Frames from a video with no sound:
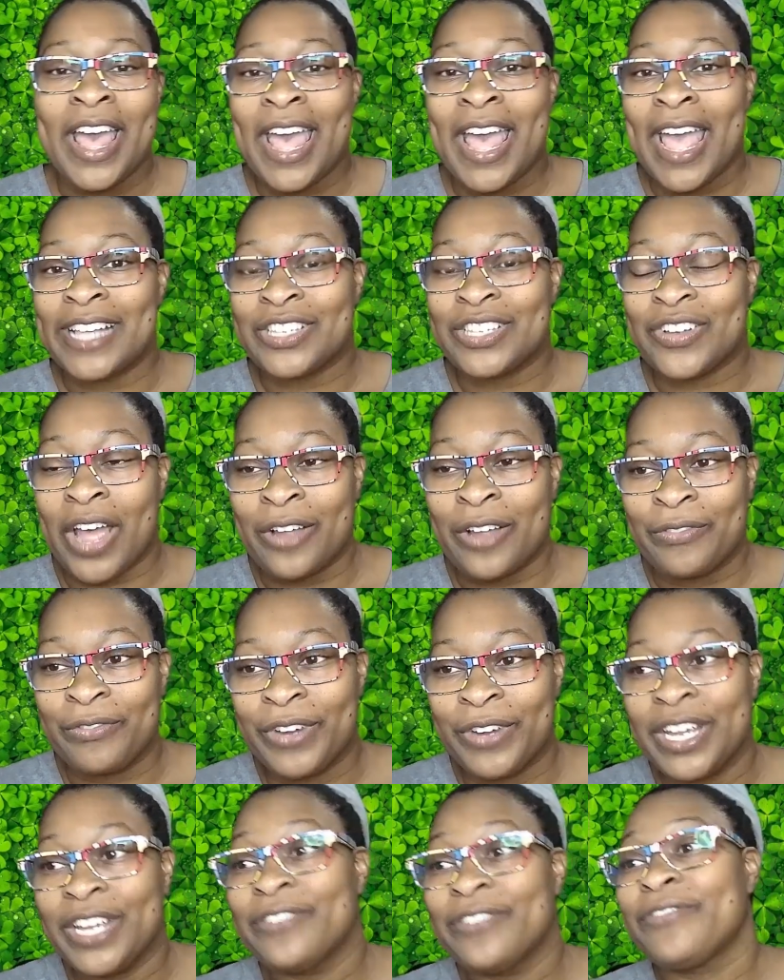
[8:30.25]
And so I
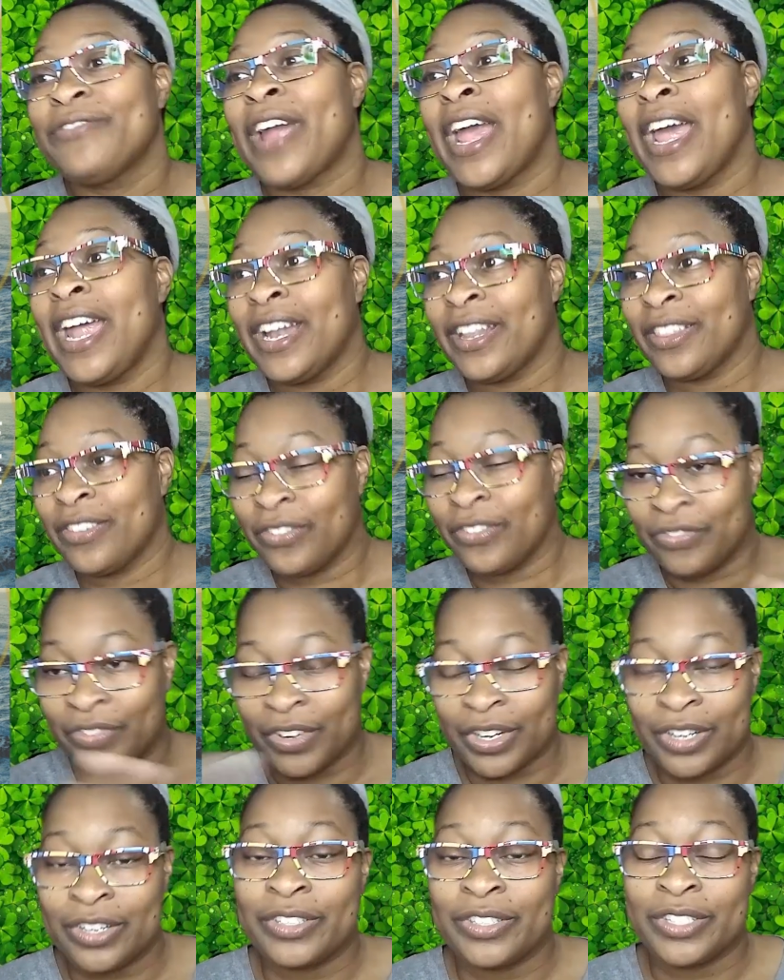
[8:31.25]
reread the
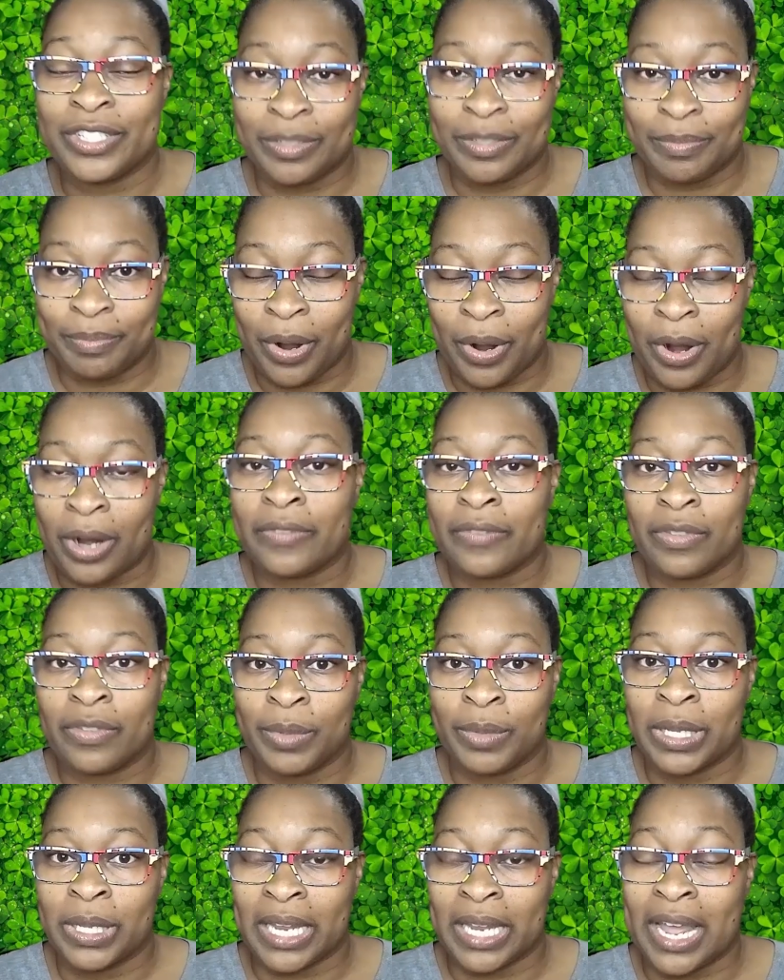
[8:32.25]
first part of the
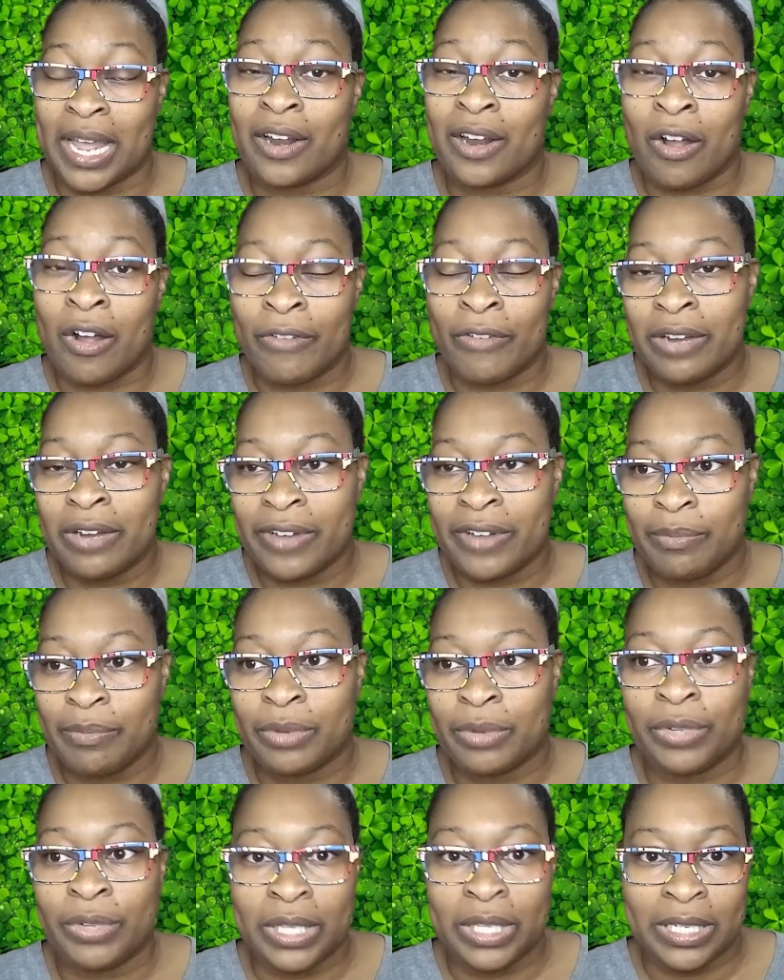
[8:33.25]
book that I had already read,
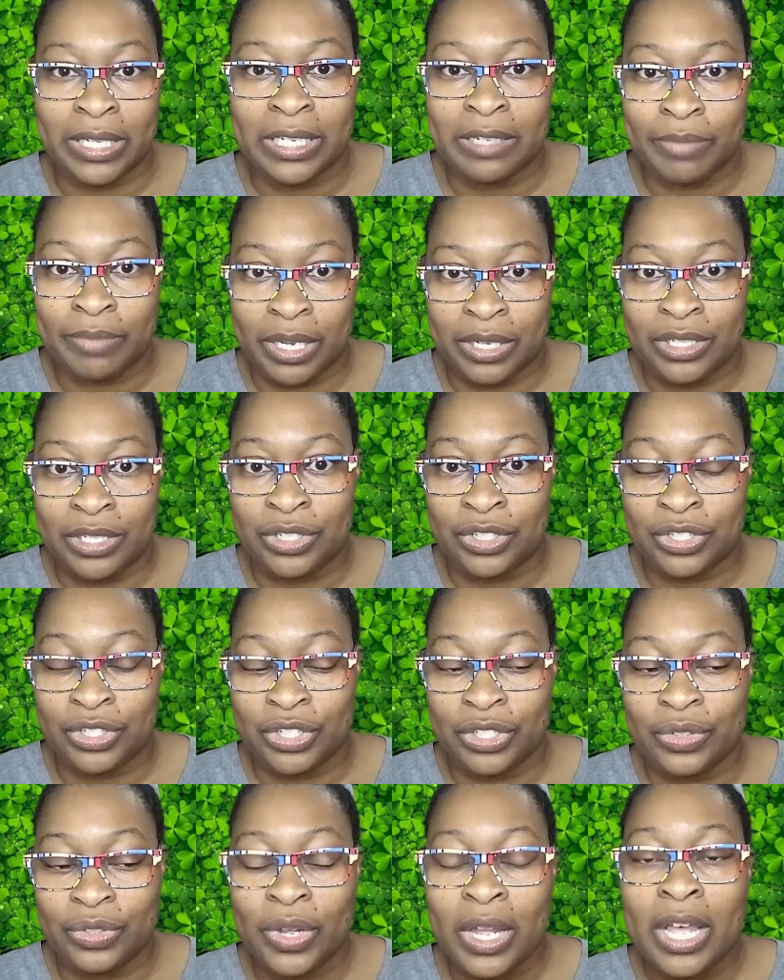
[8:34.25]
but really didn't pay it
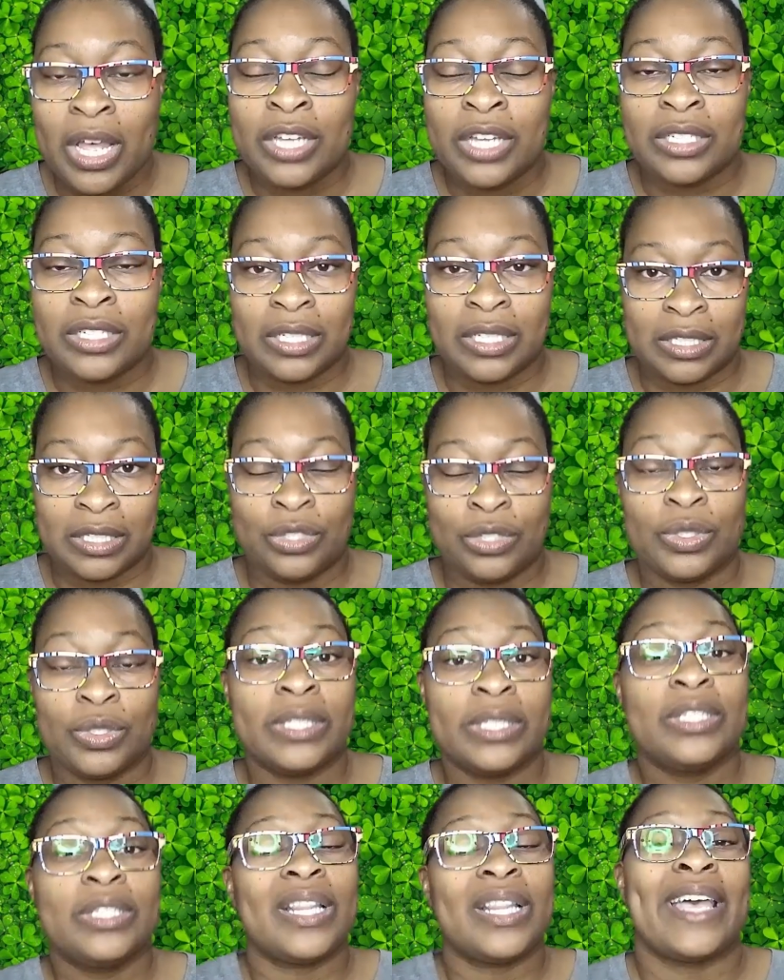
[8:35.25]
to, to, to
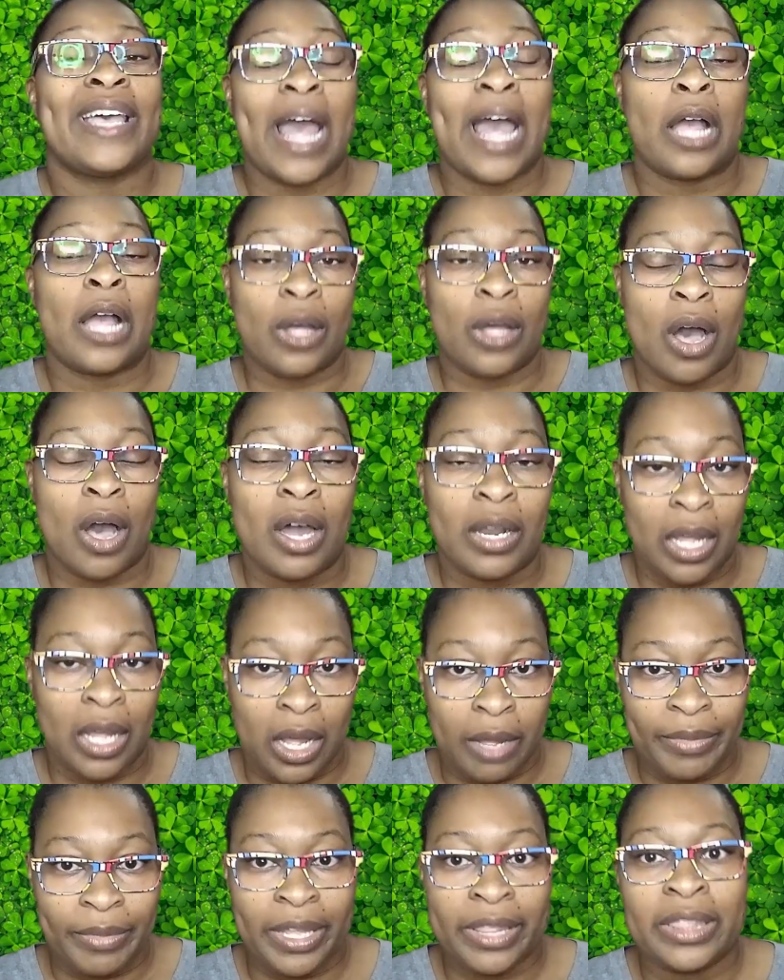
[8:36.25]
until I got caught
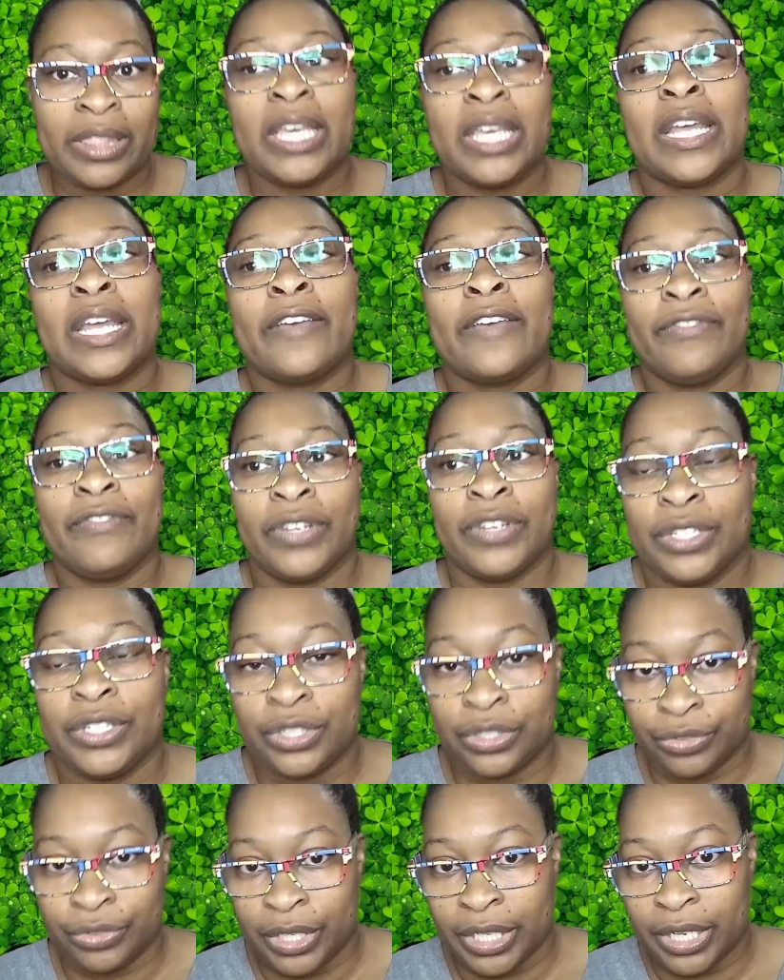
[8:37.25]
up, and then I
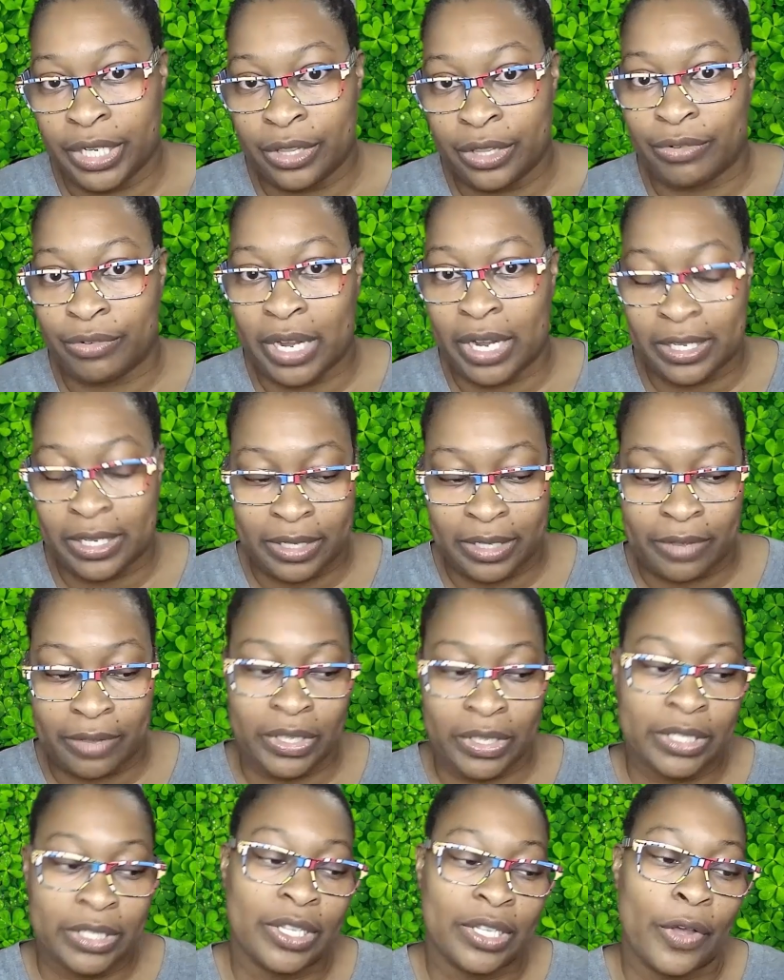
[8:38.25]
finished reading the rest of
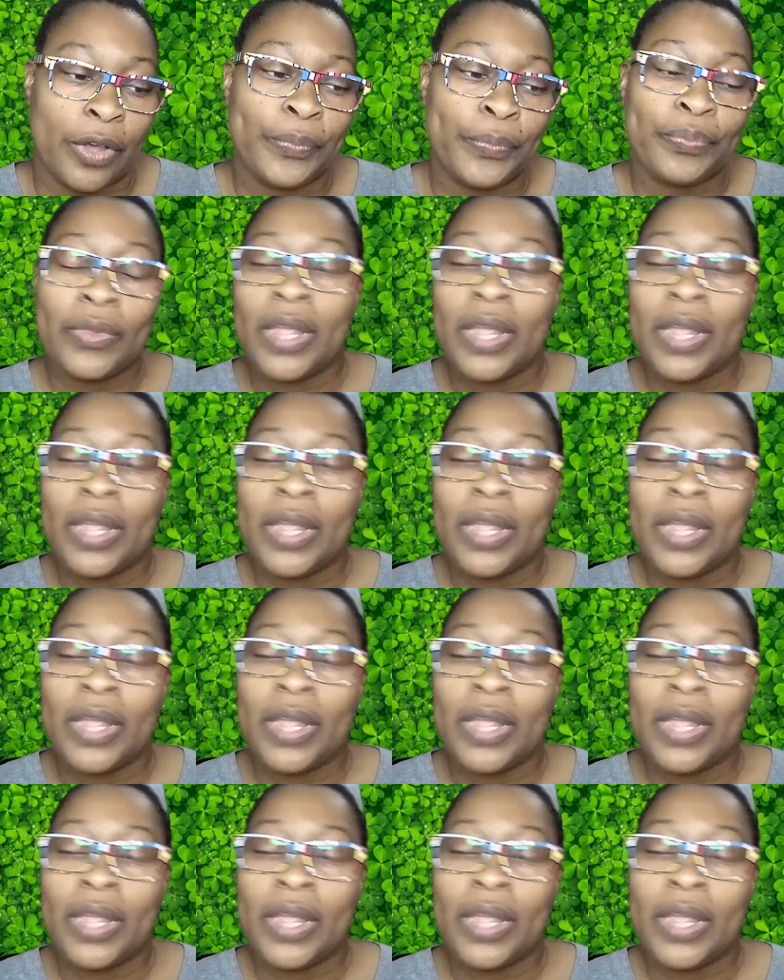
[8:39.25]
it. So